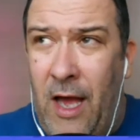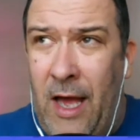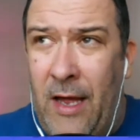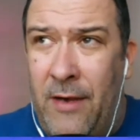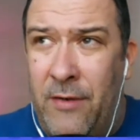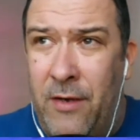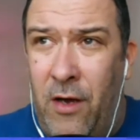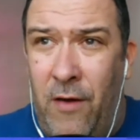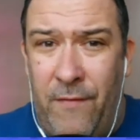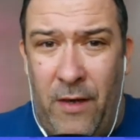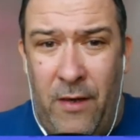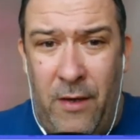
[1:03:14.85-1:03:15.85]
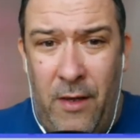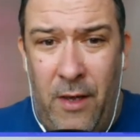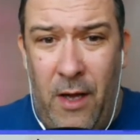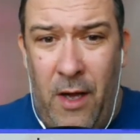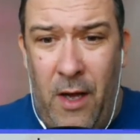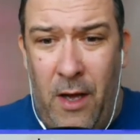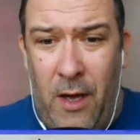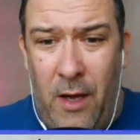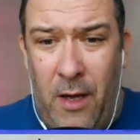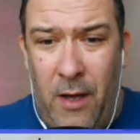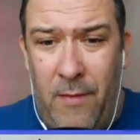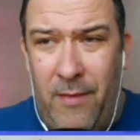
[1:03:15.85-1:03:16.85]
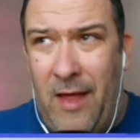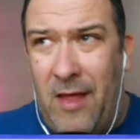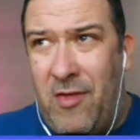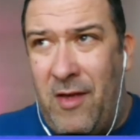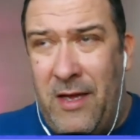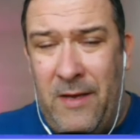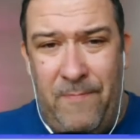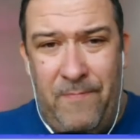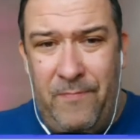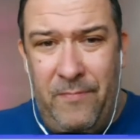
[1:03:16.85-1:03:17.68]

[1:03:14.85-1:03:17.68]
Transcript: and other, let's say,